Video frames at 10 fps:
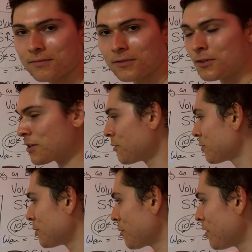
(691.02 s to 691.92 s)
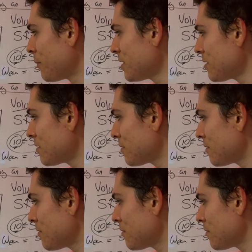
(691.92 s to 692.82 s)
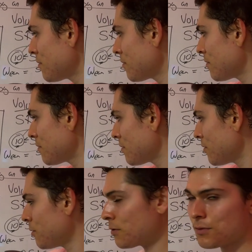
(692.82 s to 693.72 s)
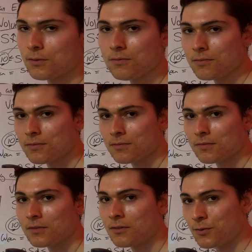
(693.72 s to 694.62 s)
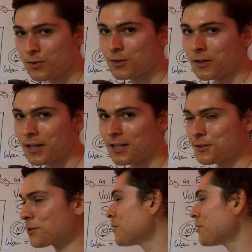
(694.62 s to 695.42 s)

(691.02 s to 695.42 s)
You can also comment if you want to. If you study electrical